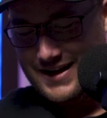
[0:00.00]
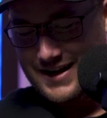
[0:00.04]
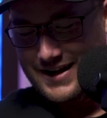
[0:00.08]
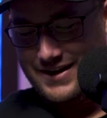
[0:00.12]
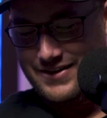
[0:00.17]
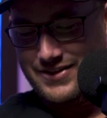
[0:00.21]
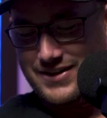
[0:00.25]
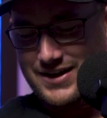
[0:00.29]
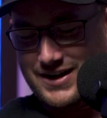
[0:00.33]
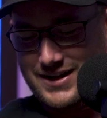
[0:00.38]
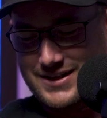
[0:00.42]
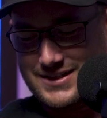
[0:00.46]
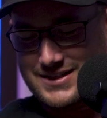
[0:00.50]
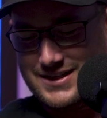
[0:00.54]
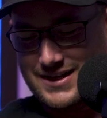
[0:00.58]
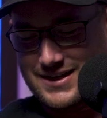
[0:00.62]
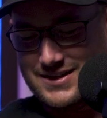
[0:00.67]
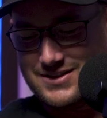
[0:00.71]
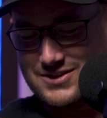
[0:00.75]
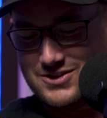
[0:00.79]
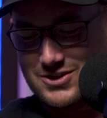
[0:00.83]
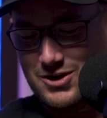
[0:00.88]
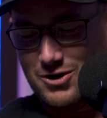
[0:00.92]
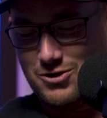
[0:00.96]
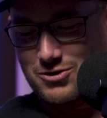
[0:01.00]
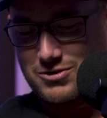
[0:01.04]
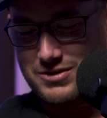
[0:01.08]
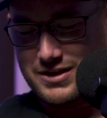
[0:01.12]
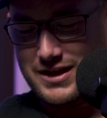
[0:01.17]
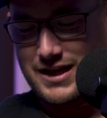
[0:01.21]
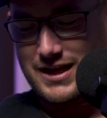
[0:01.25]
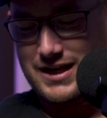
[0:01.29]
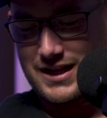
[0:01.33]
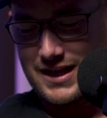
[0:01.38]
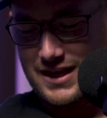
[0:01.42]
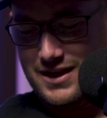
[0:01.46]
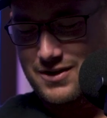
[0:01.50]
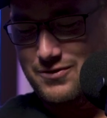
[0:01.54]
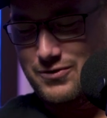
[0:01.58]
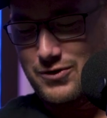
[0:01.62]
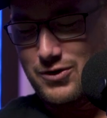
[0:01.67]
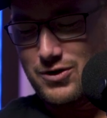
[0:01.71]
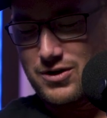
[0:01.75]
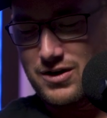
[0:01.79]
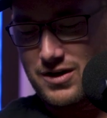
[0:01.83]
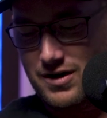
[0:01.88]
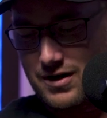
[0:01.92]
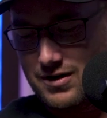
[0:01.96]
And then he says, don't let
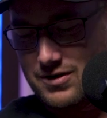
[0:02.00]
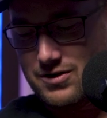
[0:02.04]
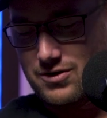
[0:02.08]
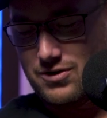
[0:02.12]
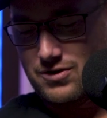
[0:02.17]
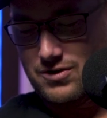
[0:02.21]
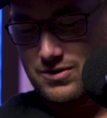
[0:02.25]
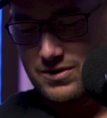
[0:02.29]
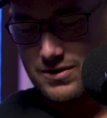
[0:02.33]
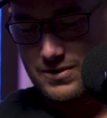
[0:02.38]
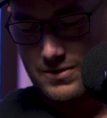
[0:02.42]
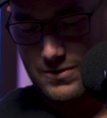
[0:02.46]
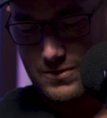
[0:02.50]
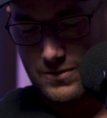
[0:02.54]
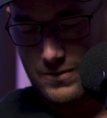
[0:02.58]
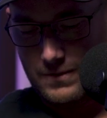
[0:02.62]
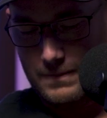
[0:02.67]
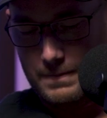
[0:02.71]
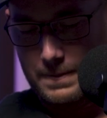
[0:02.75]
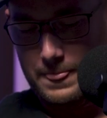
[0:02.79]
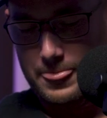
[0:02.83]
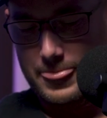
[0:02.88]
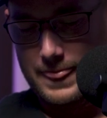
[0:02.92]
evil conquer you,